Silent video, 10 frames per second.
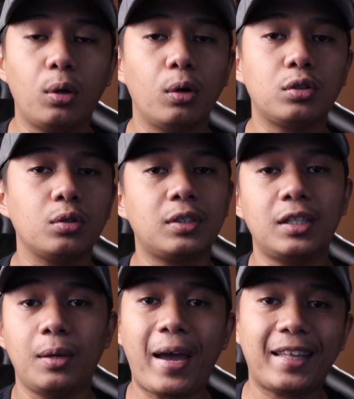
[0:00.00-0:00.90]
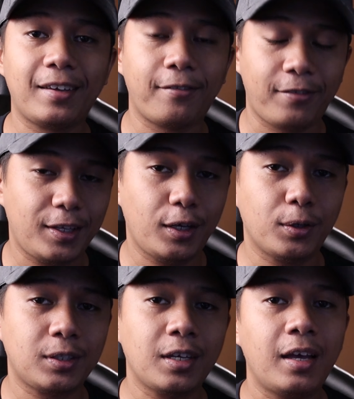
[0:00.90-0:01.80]
also cinematic
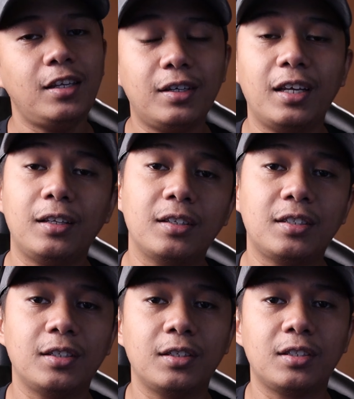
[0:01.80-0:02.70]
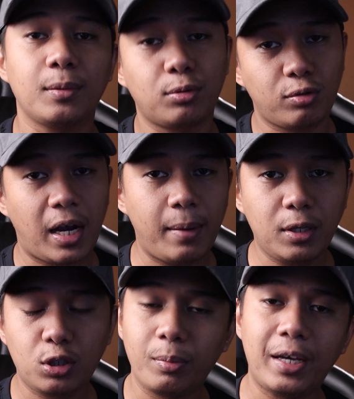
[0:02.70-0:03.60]
videos, then you can consider
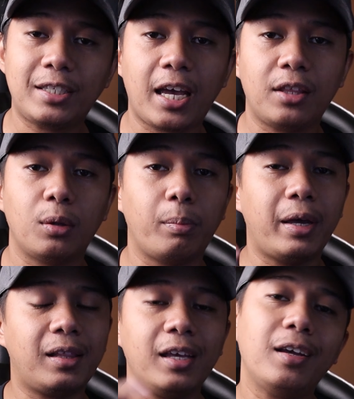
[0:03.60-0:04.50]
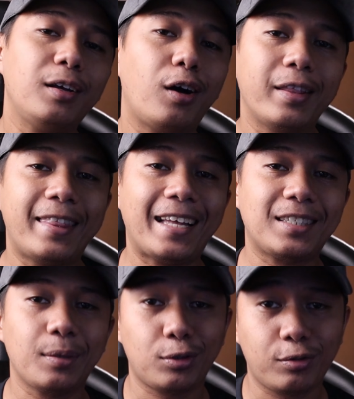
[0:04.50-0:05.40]
subscribing to my channel by clicking on that
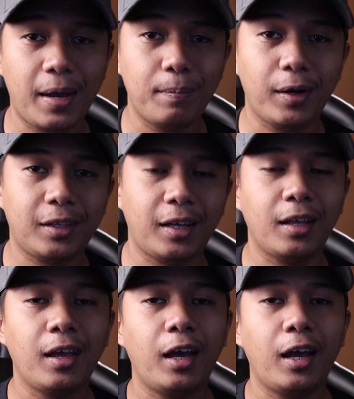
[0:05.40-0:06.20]
subscribe button